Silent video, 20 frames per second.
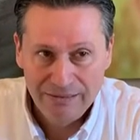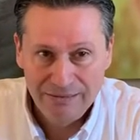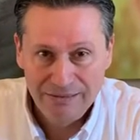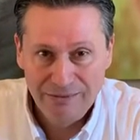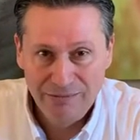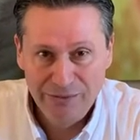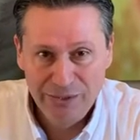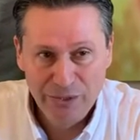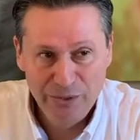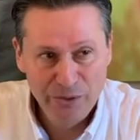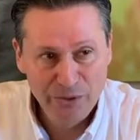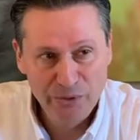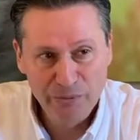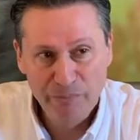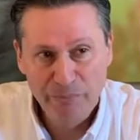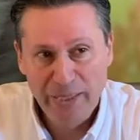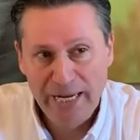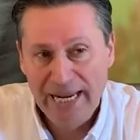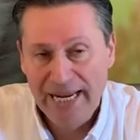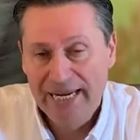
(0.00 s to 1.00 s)
So when you're in
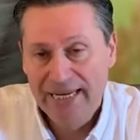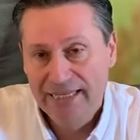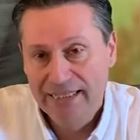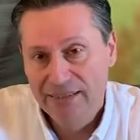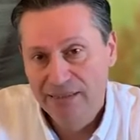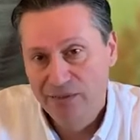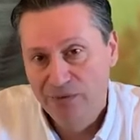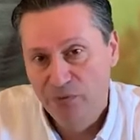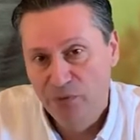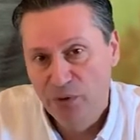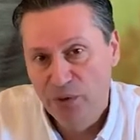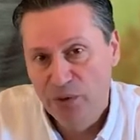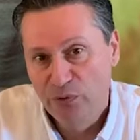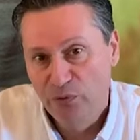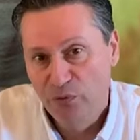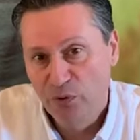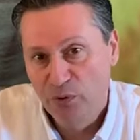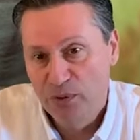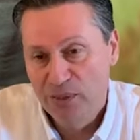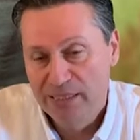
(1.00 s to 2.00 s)
pain
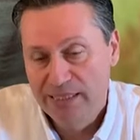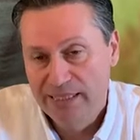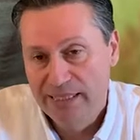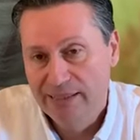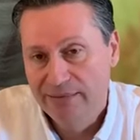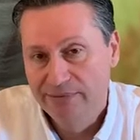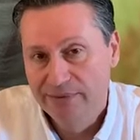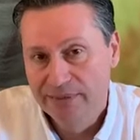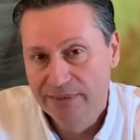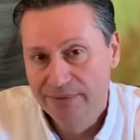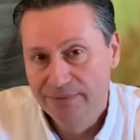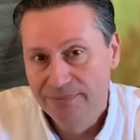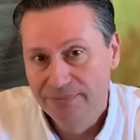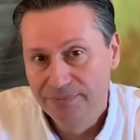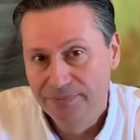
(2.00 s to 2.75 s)
24/7,